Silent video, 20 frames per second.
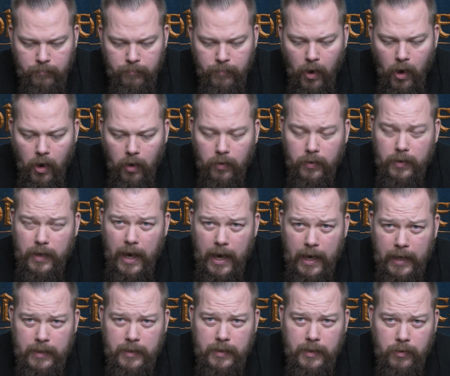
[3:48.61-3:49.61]
Bard
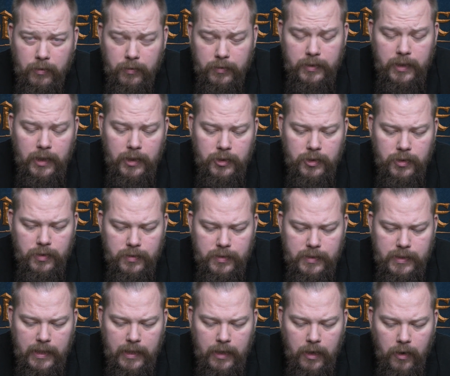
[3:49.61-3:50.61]
and a
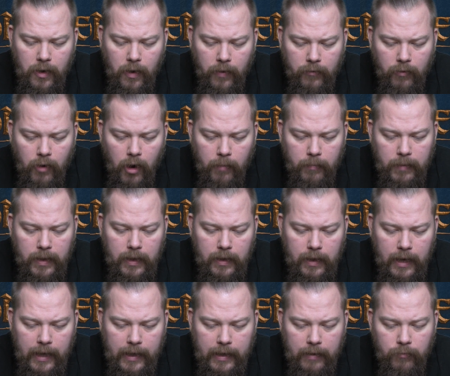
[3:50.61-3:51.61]
contingent in another
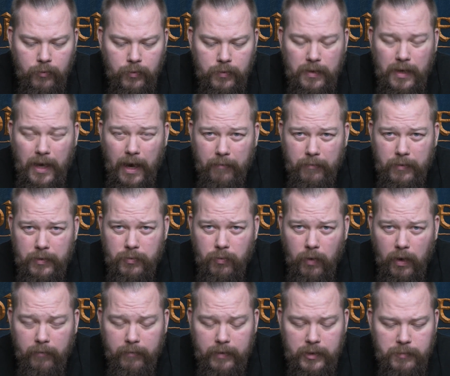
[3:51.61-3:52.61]
army and he wouldn't have the
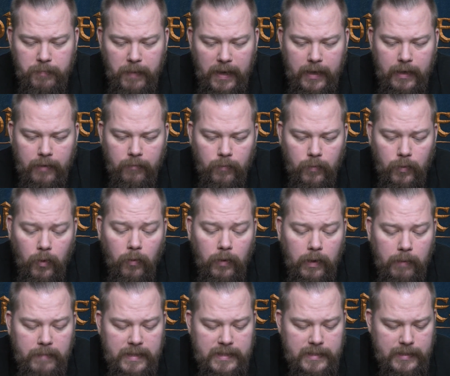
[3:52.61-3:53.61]
12-inch banner, it would
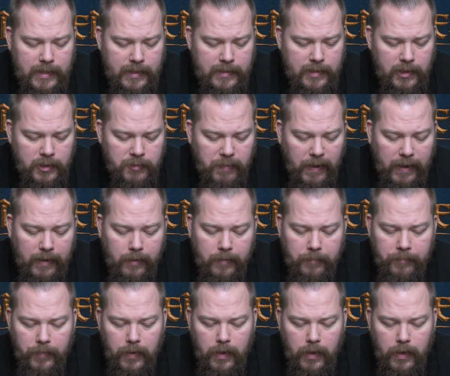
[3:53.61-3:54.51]
only be 6-inch banner.